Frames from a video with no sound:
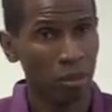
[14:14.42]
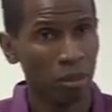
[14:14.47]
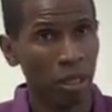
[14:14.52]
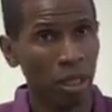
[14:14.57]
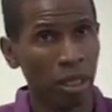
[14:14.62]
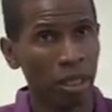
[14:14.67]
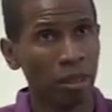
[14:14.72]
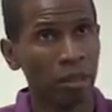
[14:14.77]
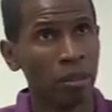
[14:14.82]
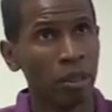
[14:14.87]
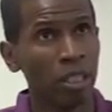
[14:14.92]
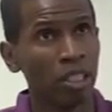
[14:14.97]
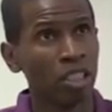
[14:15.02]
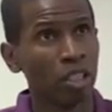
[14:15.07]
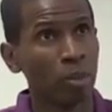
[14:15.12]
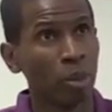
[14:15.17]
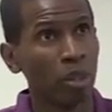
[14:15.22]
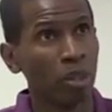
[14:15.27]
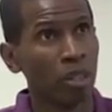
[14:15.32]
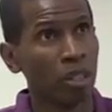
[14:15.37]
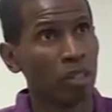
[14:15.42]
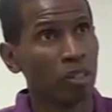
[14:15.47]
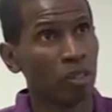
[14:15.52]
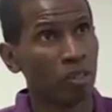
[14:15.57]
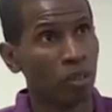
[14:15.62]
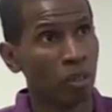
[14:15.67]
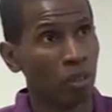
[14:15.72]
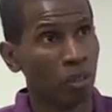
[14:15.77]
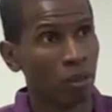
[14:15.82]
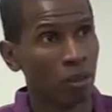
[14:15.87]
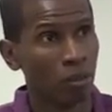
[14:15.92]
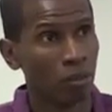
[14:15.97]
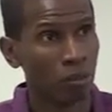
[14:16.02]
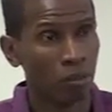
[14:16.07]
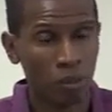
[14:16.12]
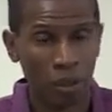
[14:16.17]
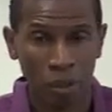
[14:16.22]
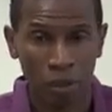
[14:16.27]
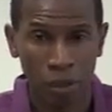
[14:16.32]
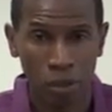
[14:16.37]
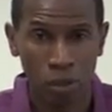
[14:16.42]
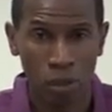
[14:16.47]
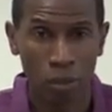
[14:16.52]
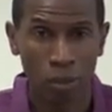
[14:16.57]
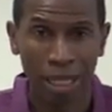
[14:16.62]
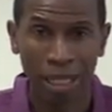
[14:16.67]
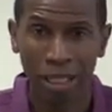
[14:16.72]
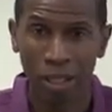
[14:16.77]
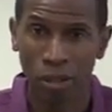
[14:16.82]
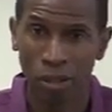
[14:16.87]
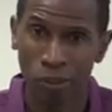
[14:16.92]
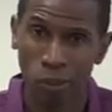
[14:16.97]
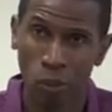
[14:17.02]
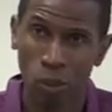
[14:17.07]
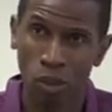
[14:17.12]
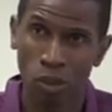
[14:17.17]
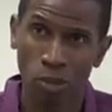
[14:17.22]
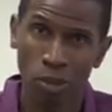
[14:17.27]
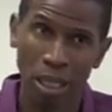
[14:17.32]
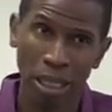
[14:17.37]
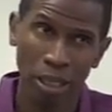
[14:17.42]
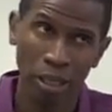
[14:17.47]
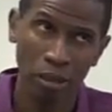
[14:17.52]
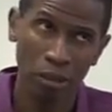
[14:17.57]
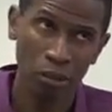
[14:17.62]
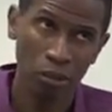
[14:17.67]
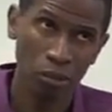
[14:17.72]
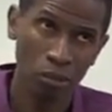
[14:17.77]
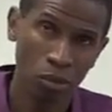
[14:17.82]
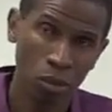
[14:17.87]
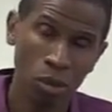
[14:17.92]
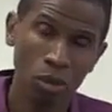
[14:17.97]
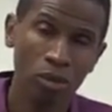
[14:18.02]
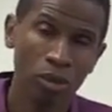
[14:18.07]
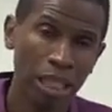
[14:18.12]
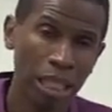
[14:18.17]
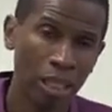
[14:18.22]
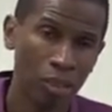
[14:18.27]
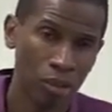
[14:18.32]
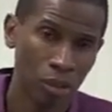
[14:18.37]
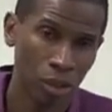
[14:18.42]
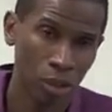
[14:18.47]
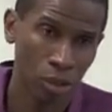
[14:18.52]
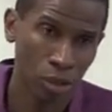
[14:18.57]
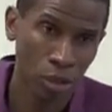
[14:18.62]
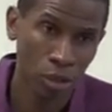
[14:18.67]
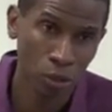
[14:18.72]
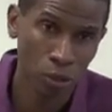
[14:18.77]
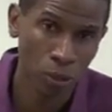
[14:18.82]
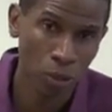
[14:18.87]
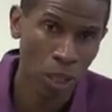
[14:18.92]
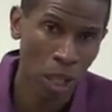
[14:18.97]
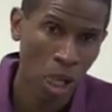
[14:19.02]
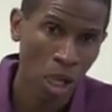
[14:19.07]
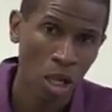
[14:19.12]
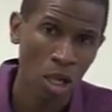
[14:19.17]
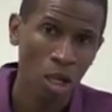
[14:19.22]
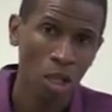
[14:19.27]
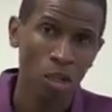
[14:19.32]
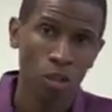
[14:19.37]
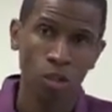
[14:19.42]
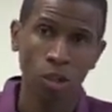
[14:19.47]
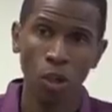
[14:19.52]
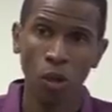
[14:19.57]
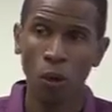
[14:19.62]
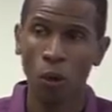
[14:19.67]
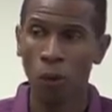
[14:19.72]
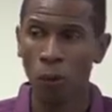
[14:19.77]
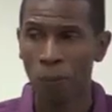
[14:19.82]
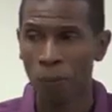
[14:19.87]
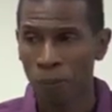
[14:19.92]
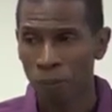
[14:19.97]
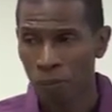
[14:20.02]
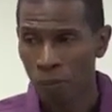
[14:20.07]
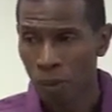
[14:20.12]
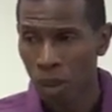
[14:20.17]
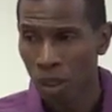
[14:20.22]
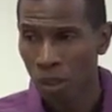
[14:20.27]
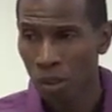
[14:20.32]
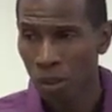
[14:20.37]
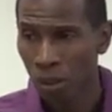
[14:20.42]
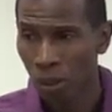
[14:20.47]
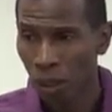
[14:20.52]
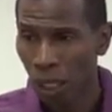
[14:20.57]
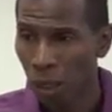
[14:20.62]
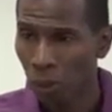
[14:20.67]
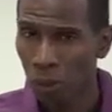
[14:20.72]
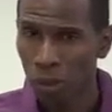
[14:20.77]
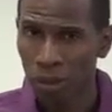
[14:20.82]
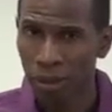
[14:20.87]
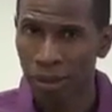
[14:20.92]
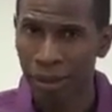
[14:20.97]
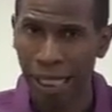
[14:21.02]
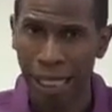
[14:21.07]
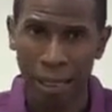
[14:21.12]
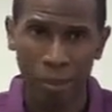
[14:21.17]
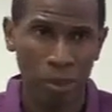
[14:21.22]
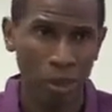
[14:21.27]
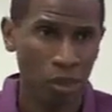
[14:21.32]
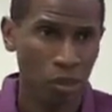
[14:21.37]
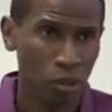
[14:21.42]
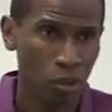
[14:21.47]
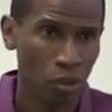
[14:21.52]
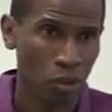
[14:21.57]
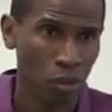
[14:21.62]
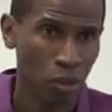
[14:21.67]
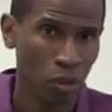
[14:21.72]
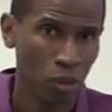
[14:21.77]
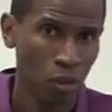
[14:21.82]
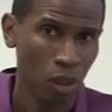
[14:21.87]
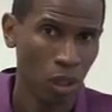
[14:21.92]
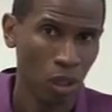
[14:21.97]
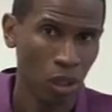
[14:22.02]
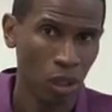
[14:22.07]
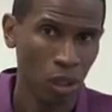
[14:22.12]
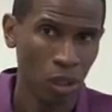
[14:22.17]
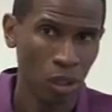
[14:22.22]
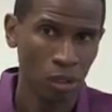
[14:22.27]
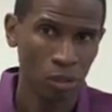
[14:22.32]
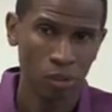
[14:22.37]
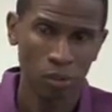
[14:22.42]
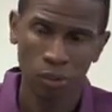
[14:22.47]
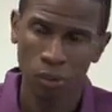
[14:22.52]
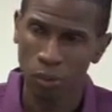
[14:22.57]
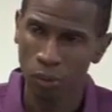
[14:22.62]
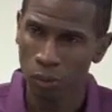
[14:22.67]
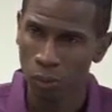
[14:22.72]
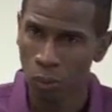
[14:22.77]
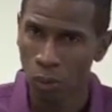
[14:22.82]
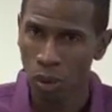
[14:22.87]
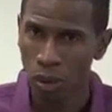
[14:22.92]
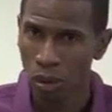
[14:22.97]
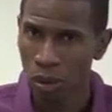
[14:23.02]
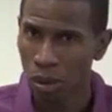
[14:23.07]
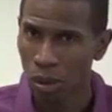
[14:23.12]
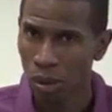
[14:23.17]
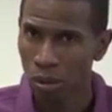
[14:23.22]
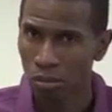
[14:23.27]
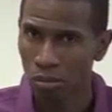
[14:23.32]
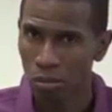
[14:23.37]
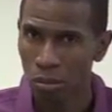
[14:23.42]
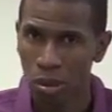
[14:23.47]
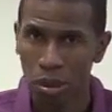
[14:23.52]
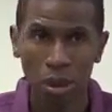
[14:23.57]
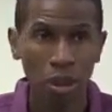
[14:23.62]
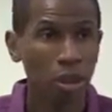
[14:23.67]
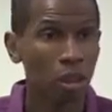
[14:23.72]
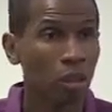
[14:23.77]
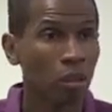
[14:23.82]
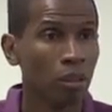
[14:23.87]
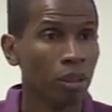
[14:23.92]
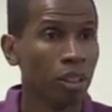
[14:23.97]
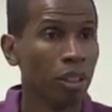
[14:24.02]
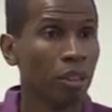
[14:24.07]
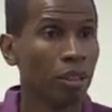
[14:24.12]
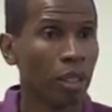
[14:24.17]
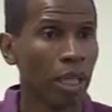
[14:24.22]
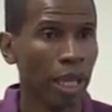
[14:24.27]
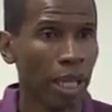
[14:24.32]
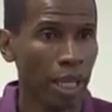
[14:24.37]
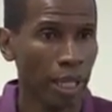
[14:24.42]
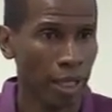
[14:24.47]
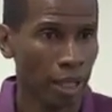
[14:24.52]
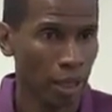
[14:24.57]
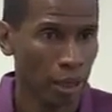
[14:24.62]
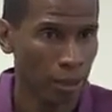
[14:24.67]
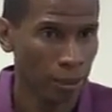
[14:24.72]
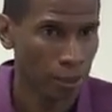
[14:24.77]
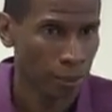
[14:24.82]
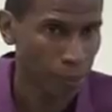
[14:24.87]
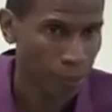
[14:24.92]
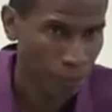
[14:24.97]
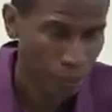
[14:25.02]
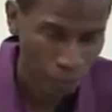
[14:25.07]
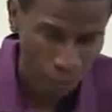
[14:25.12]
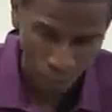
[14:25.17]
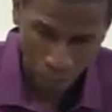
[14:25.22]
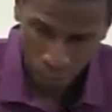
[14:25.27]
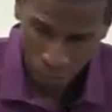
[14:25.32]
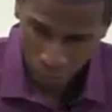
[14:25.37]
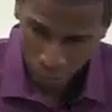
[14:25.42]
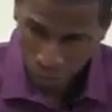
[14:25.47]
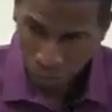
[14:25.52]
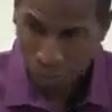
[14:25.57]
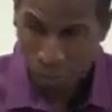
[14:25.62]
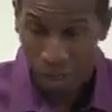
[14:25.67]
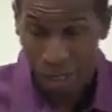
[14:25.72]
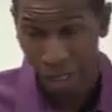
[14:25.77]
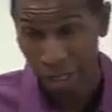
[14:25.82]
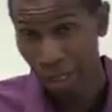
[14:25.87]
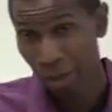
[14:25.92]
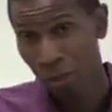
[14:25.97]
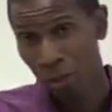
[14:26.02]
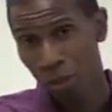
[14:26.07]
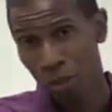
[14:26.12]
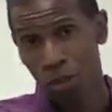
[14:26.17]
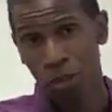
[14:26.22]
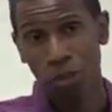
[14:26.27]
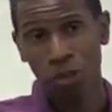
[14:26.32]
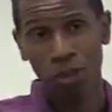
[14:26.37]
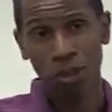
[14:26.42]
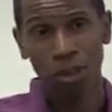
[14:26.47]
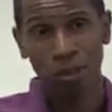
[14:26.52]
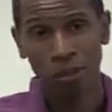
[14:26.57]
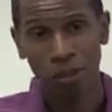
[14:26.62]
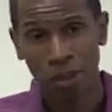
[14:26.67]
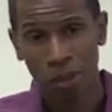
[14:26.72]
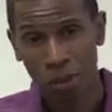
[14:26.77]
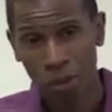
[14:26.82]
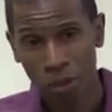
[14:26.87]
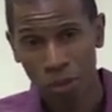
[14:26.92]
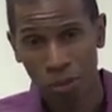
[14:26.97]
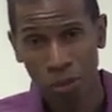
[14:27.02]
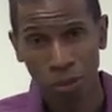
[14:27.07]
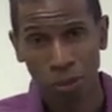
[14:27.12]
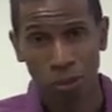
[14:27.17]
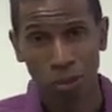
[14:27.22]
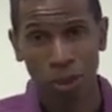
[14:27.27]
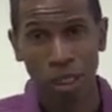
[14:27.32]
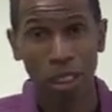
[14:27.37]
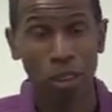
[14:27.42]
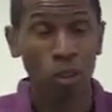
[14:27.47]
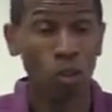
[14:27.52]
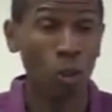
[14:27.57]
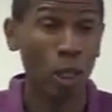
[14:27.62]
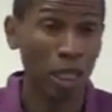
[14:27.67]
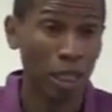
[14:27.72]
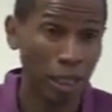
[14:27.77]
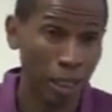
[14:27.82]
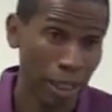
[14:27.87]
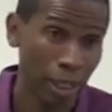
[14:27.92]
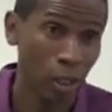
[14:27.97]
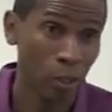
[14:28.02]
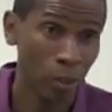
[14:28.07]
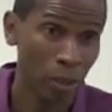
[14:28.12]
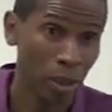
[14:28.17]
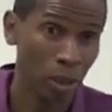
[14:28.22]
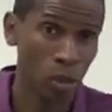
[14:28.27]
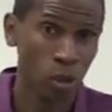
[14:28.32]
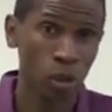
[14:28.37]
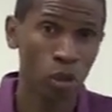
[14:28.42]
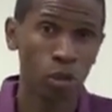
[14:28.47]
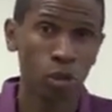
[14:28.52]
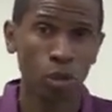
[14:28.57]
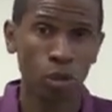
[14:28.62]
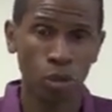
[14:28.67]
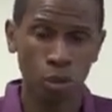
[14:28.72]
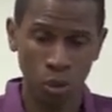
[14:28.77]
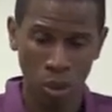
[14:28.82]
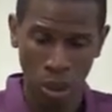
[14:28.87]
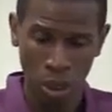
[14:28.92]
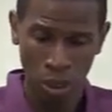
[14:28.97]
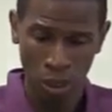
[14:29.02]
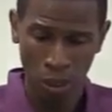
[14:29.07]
had experienced a very traumatic divorce back in 2002. So, I was damaged for a good year and a half. And it was using the crystals that greatly helped me. The crystals